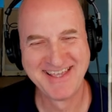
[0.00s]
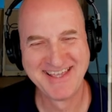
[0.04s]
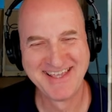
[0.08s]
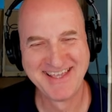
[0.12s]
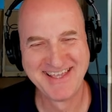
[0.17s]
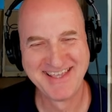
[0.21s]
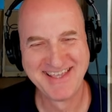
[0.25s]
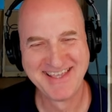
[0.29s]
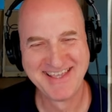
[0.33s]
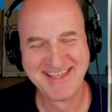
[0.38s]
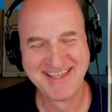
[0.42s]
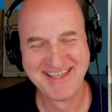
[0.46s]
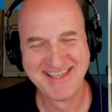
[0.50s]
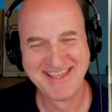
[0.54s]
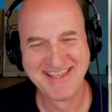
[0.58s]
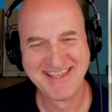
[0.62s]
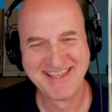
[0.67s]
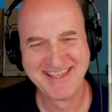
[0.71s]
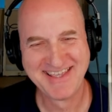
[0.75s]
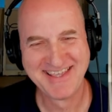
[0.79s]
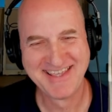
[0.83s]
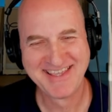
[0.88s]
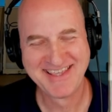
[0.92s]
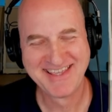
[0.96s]

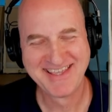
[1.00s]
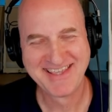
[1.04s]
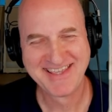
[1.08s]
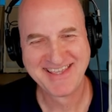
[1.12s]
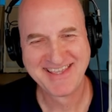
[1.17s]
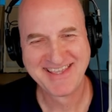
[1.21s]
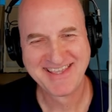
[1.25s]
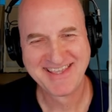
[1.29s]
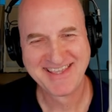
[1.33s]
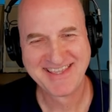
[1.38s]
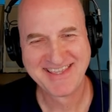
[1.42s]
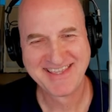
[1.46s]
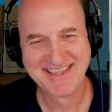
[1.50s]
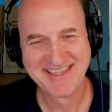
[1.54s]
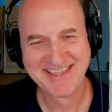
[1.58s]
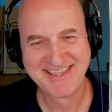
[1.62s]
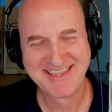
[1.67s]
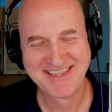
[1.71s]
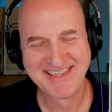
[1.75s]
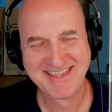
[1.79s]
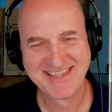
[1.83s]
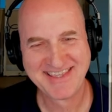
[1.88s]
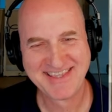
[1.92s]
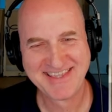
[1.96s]

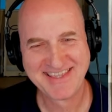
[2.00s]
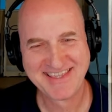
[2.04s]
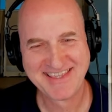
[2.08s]
(not speaking)